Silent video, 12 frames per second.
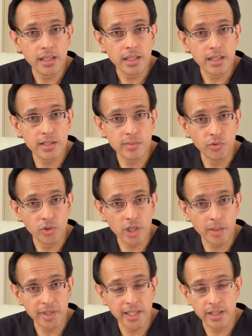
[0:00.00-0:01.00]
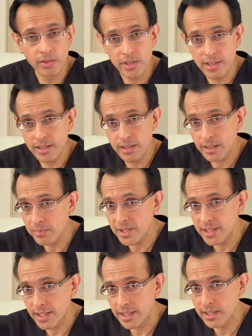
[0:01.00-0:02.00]
is more commonly known as gum
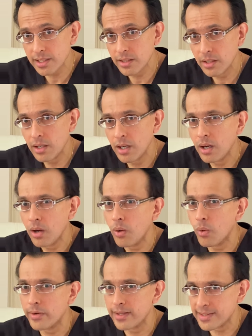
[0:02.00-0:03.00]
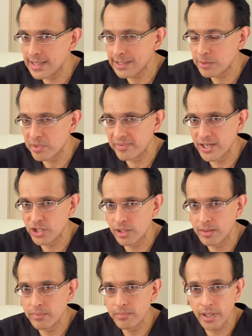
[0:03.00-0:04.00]
disease, or in the dental profession,
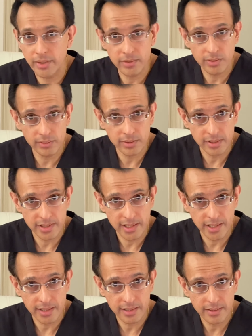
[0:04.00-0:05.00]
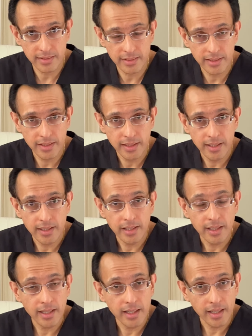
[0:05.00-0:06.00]
periodontal disease.
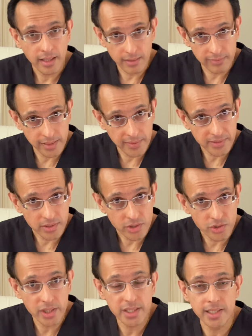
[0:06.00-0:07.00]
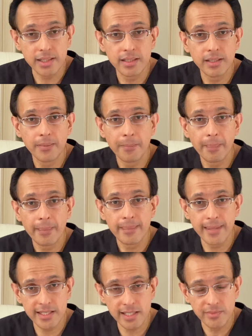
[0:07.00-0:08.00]
If left untreated,
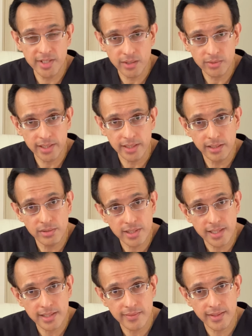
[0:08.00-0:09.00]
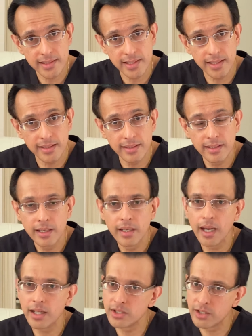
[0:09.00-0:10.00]
this can result in looseness of the teeth
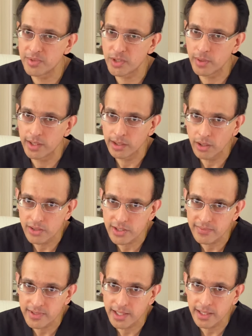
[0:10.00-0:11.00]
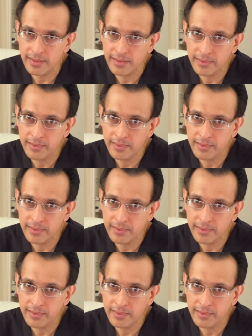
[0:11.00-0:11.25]
and subsequent loss of teeth.